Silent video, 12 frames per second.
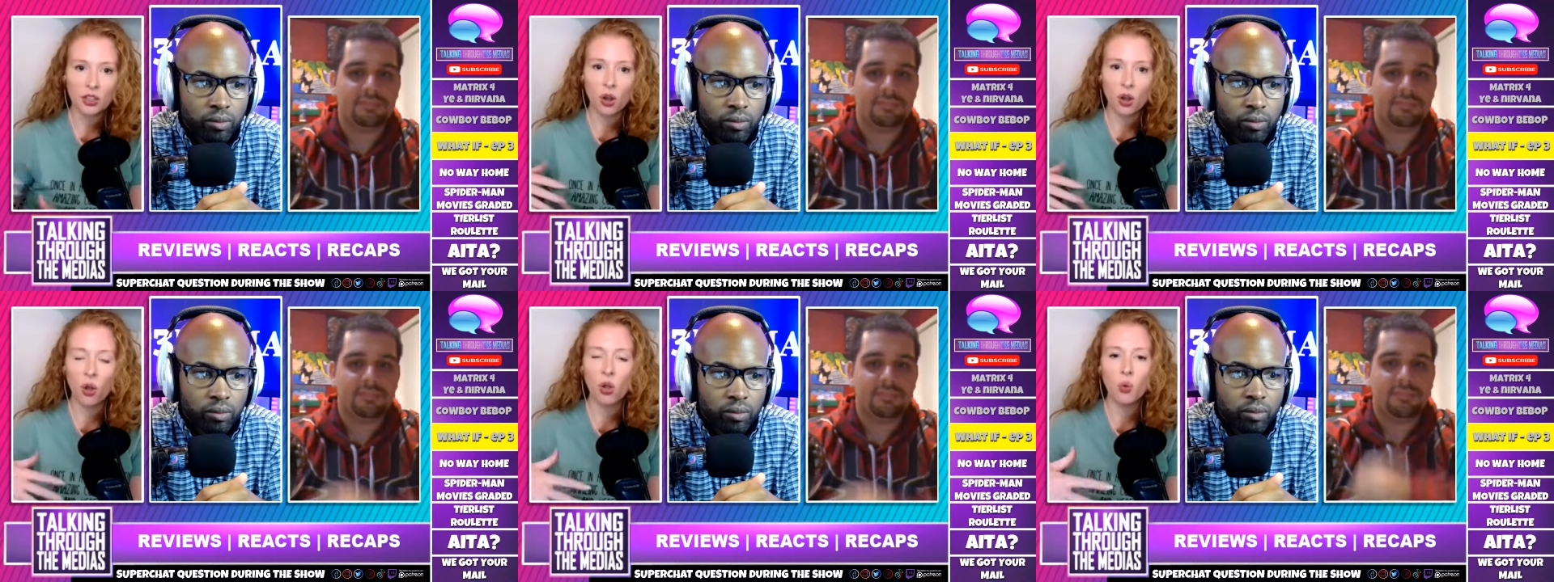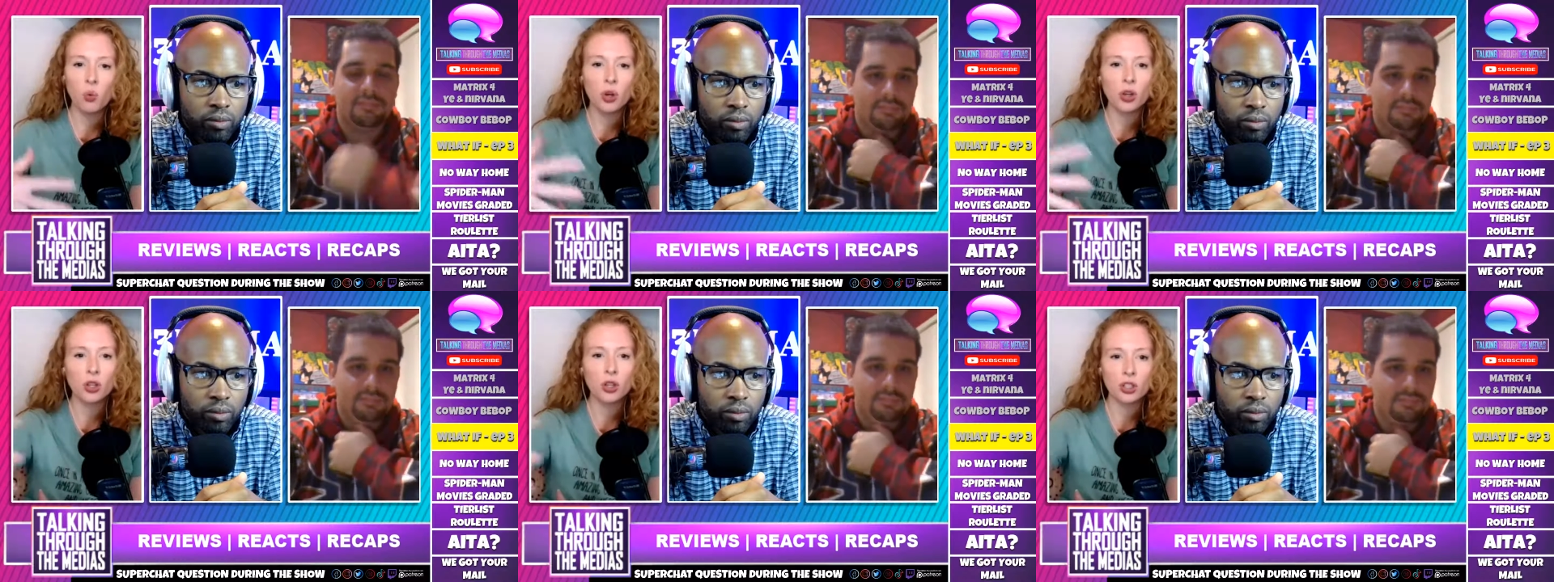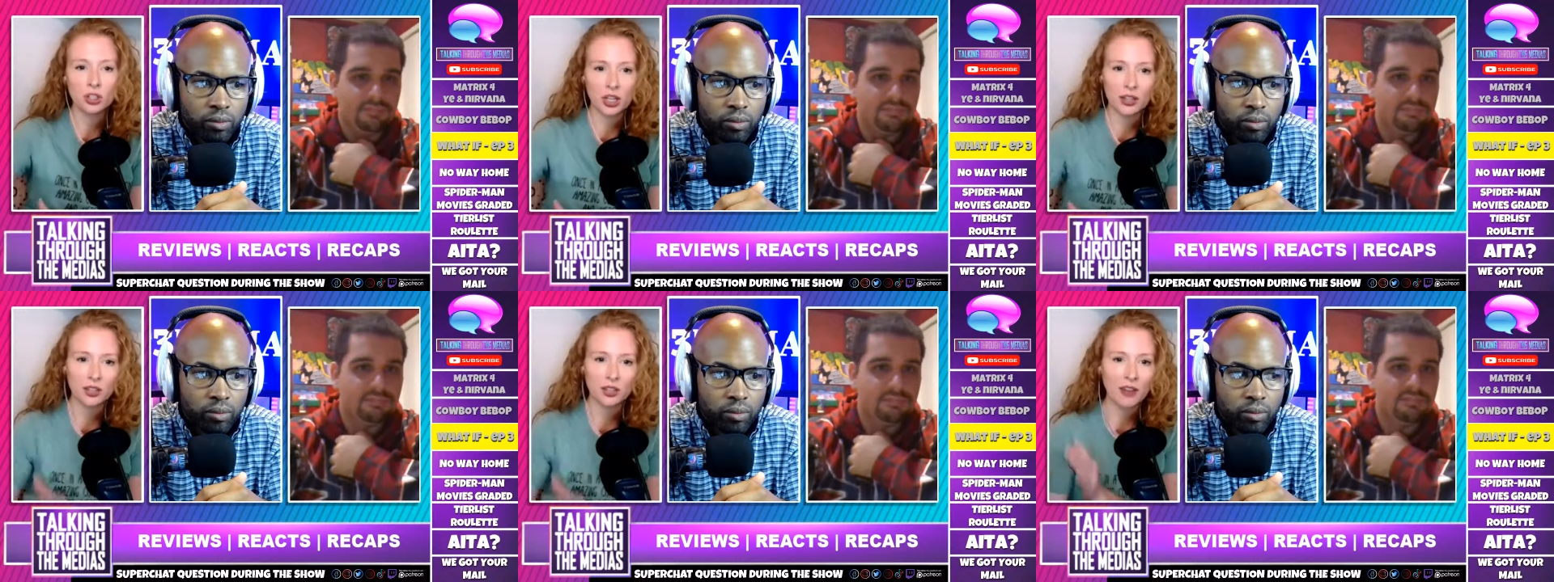Speaker 1: The whole world
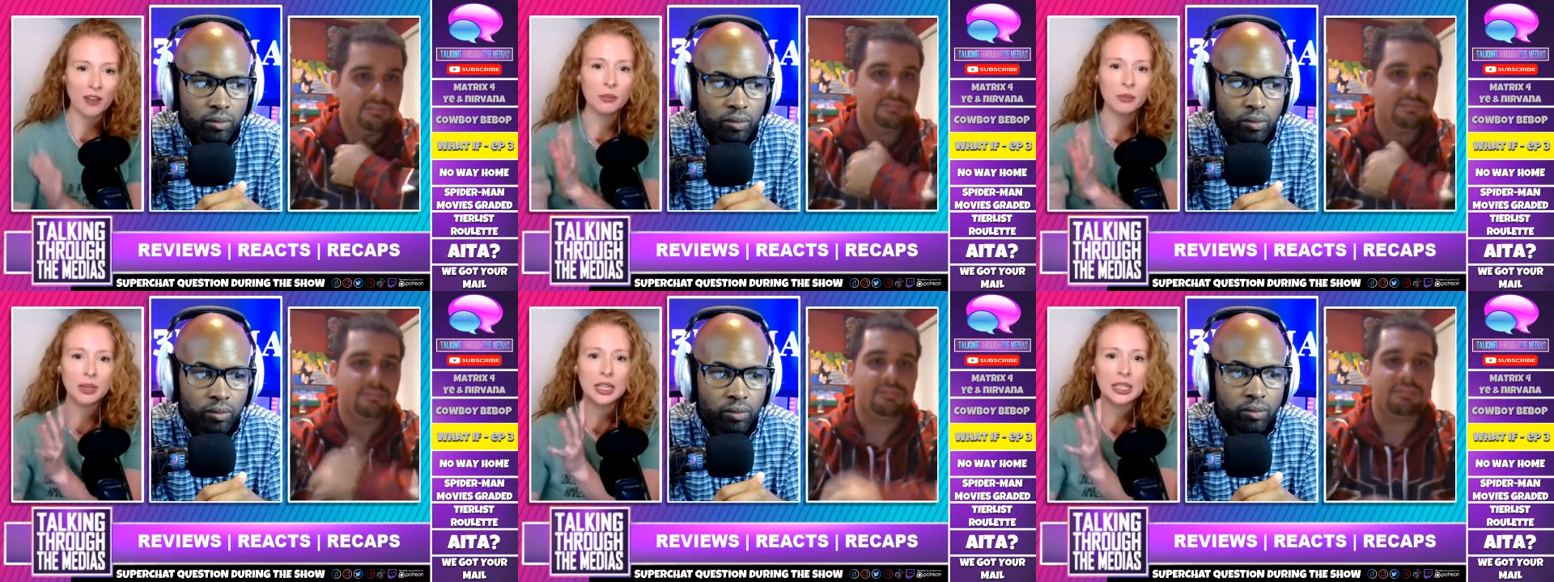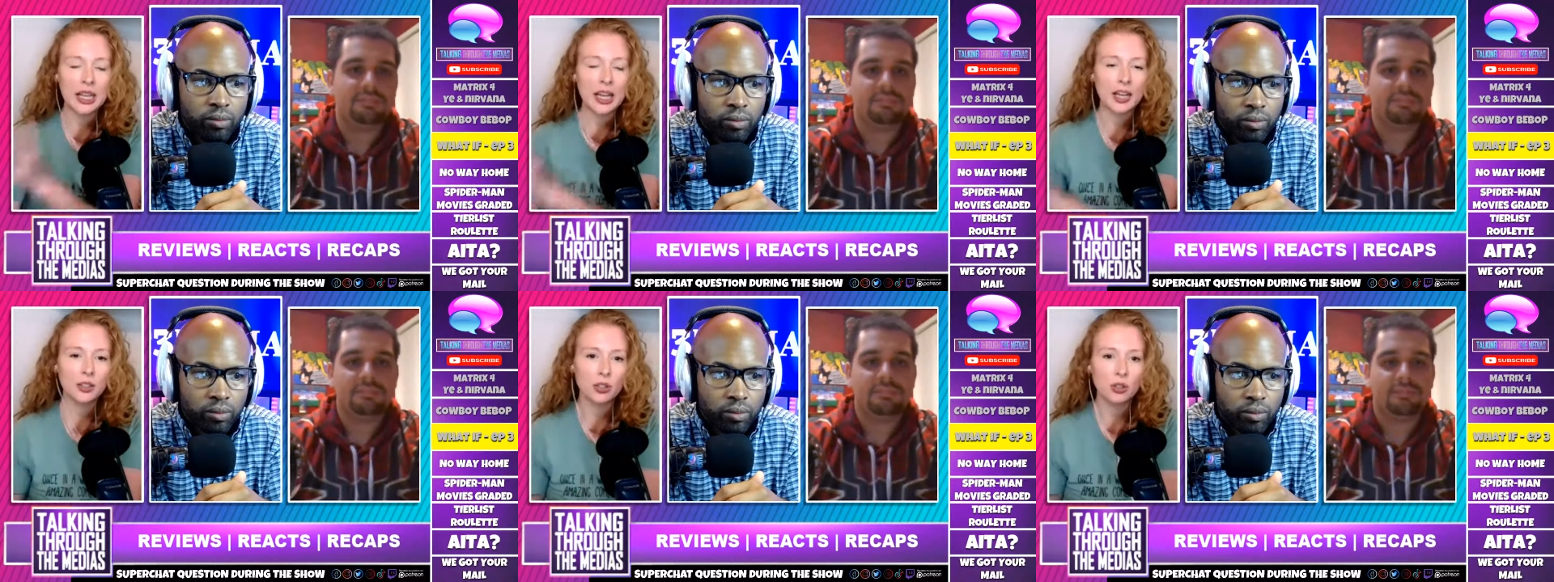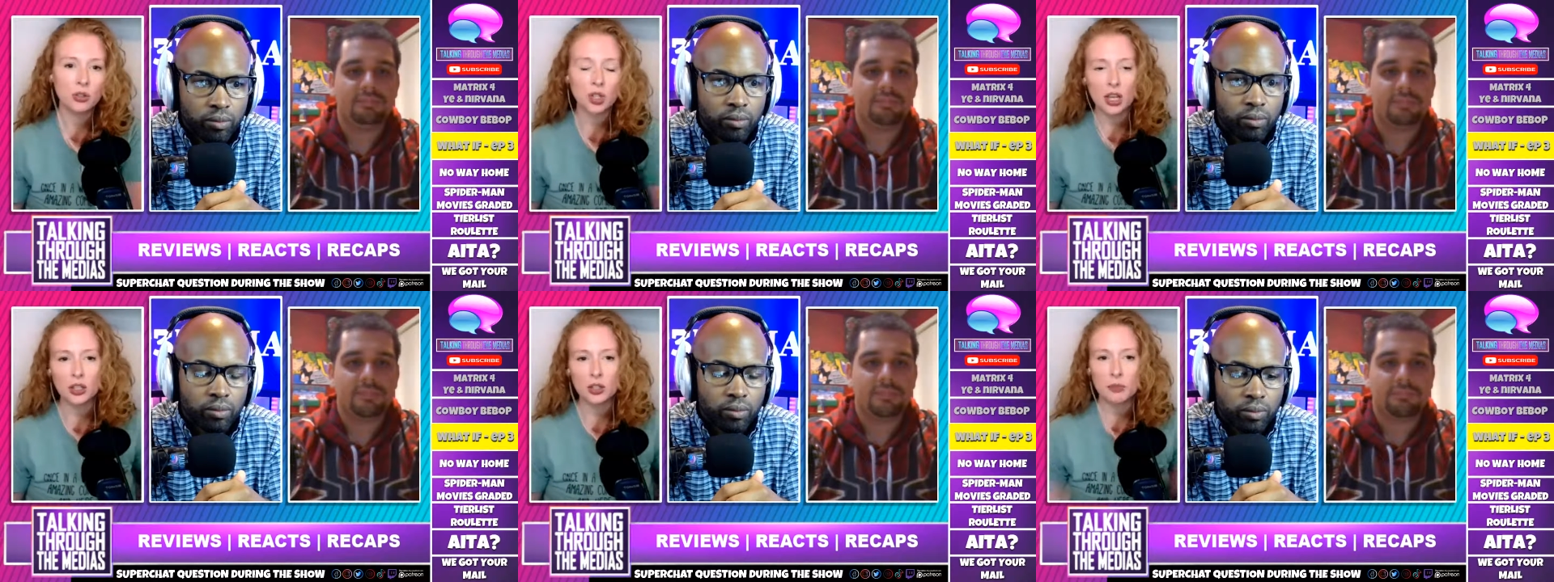changed. Everybody's attitude
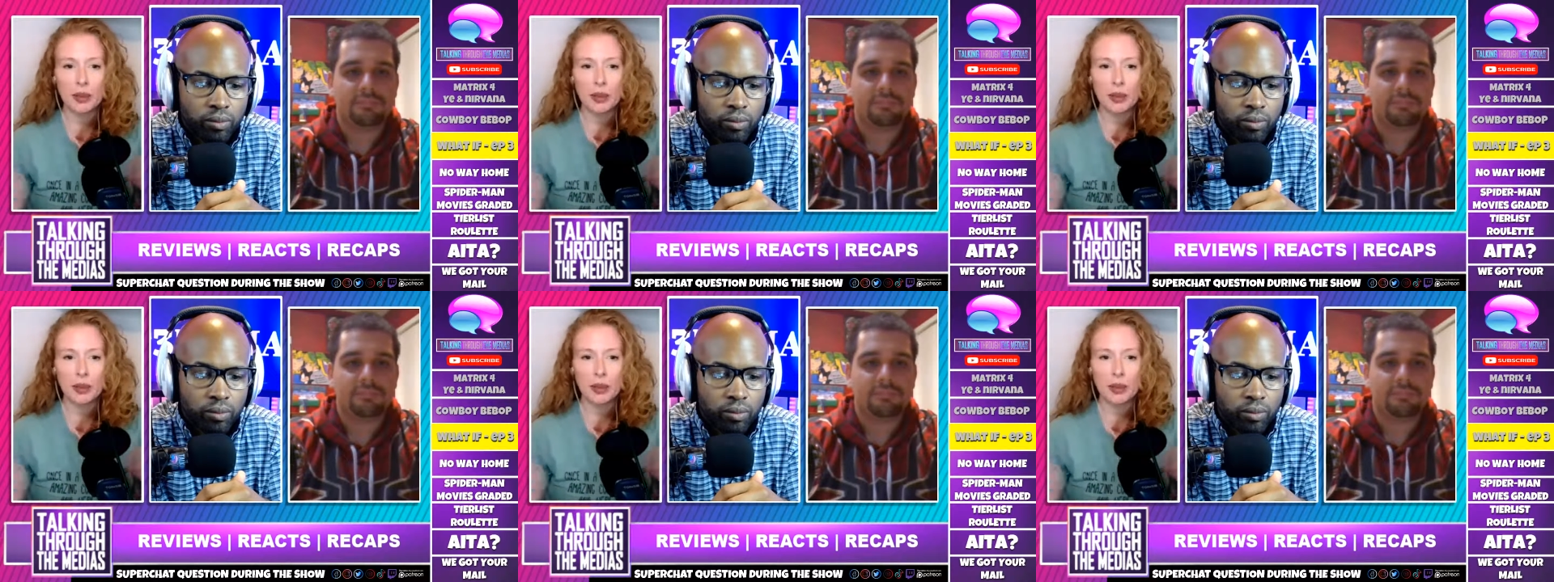changed.